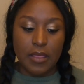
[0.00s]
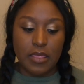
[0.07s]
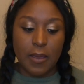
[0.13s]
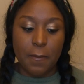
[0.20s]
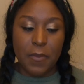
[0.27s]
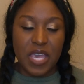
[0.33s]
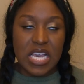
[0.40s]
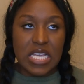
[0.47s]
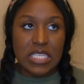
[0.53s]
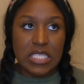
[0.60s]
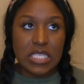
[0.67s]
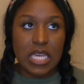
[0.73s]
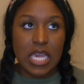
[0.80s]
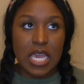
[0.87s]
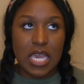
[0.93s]
The
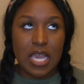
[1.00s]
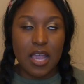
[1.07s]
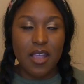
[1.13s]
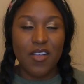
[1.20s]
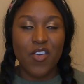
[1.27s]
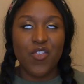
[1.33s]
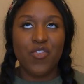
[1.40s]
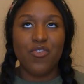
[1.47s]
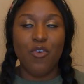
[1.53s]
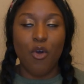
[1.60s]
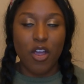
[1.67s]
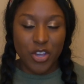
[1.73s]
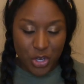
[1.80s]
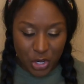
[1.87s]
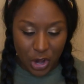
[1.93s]
biggest thing
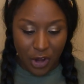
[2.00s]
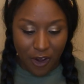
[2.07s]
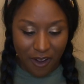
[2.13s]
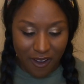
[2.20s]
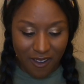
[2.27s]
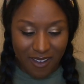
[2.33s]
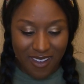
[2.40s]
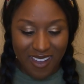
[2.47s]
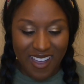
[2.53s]
for sure,